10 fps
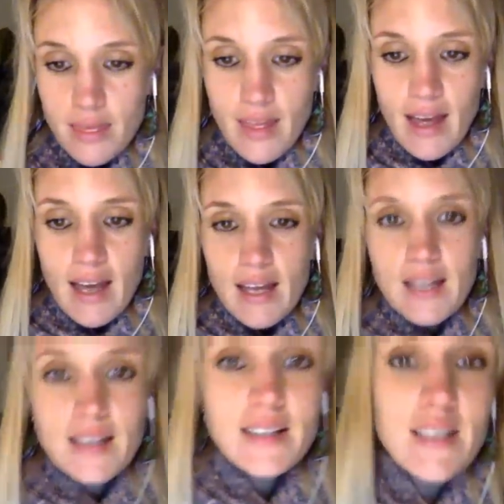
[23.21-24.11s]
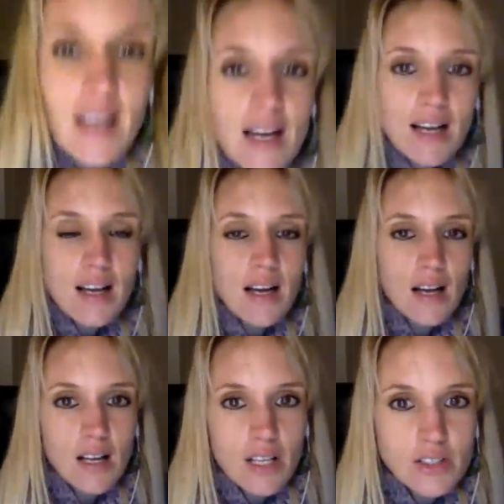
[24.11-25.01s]
then
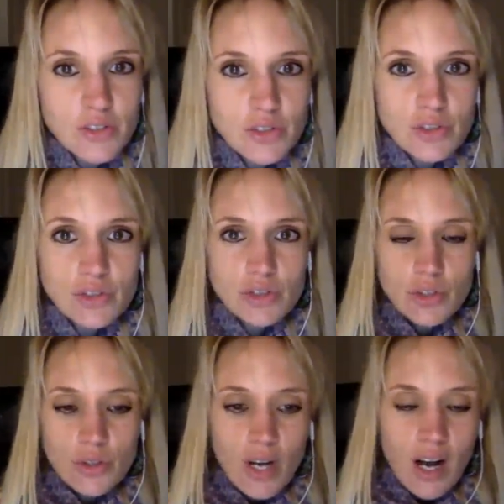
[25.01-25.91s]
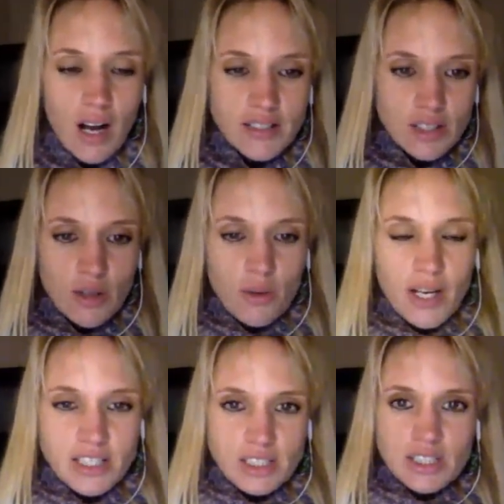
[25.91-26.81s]
to ask
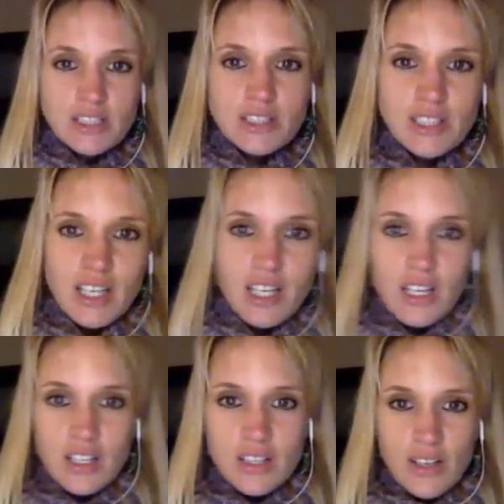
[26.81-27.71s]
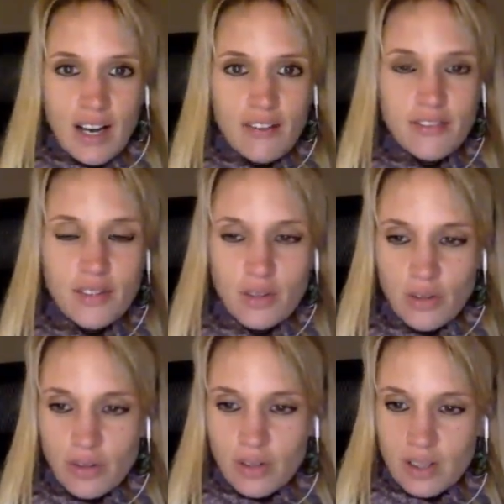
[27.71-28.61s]
questions you have
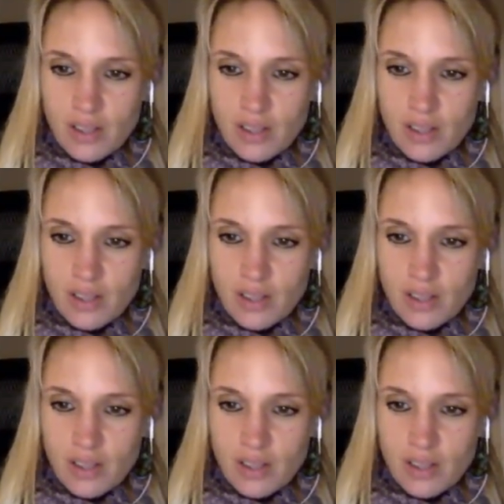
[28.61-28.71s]
to